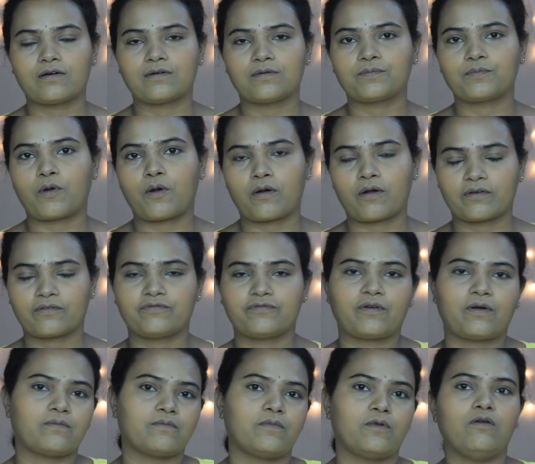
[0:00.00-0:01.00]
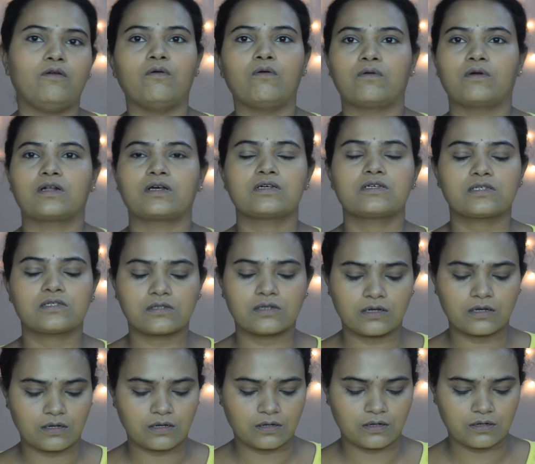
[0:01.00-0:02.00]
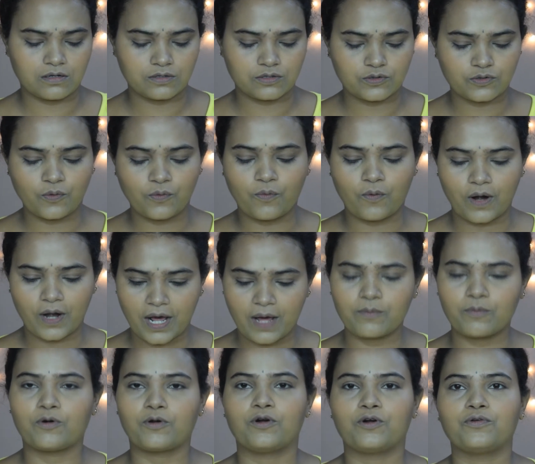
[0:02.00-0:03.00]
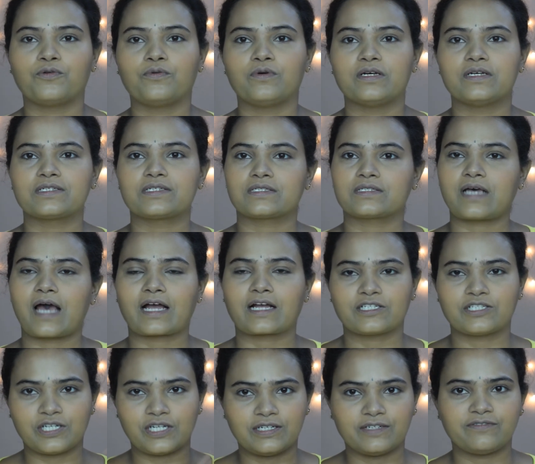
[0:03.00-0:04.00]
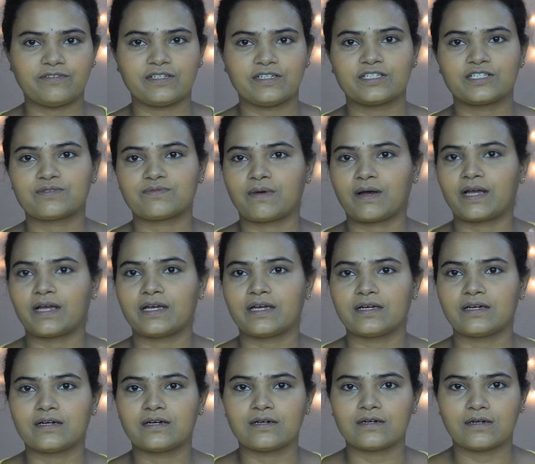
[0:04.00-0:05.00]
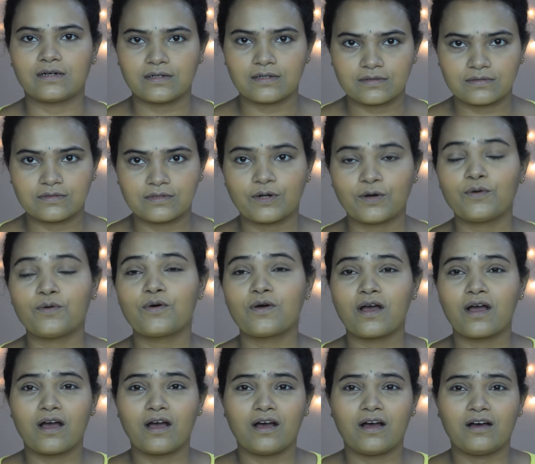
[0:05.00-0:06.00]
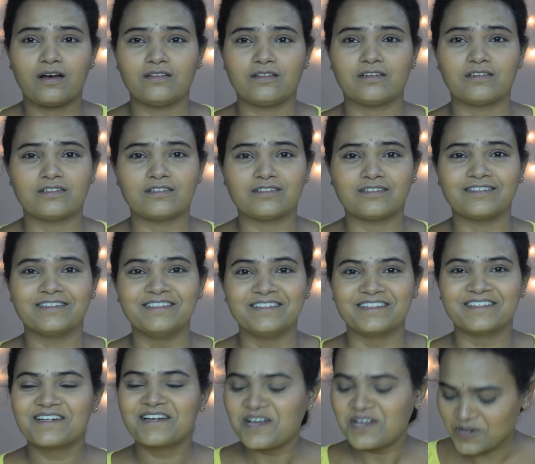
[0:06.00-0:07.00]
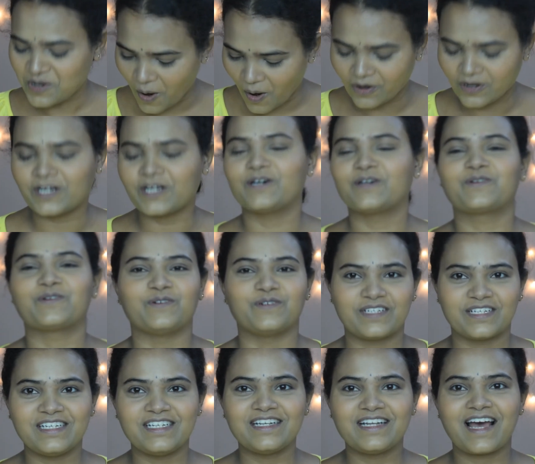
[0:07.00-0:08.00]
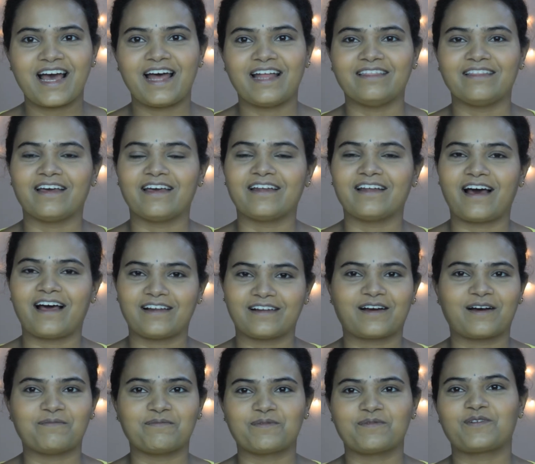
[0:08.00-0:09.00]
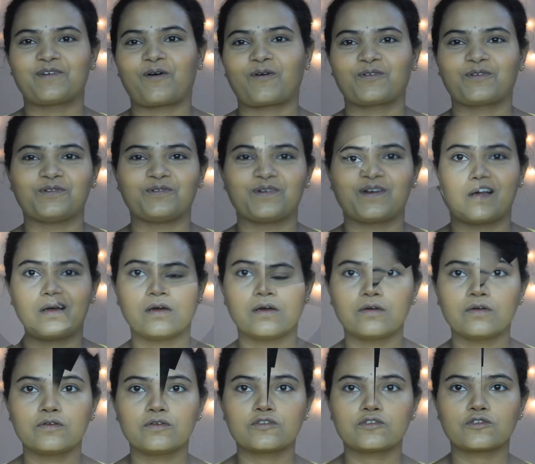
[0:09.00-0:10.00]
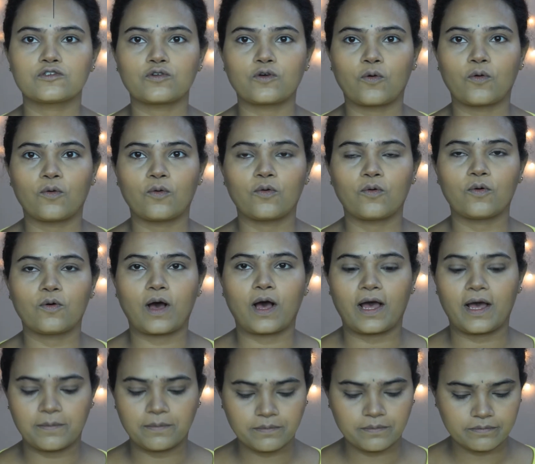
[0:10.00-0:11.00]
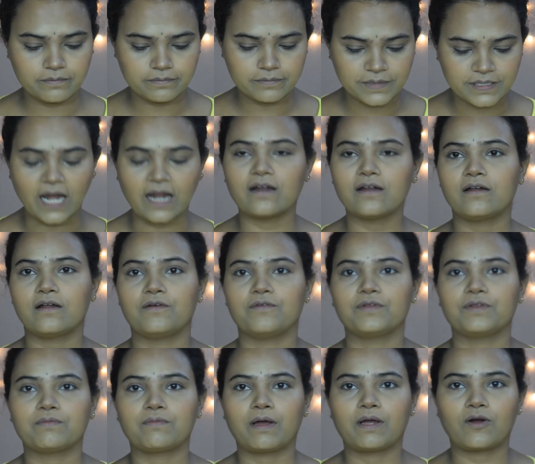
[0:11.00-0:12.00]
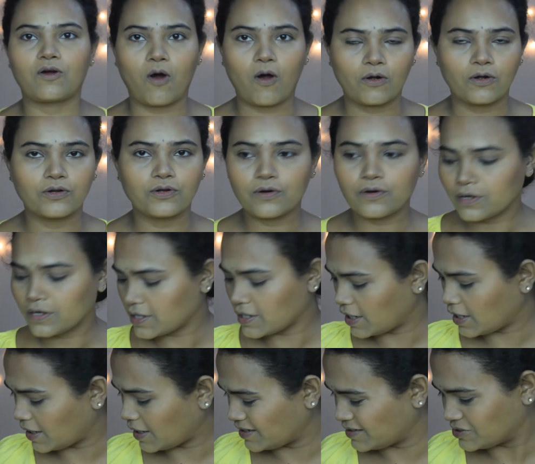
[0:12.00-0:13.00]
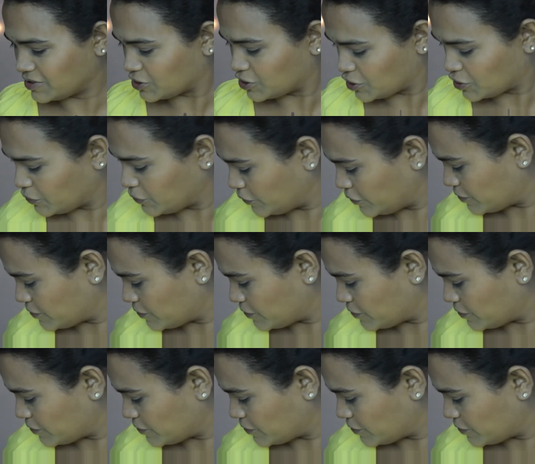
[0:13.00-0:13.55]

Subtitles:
product from Lotus. So what I'm gonna do is actually finish my you know, the contour routine, and then I'll come talk to you guys. So I'm done with my contour. I just use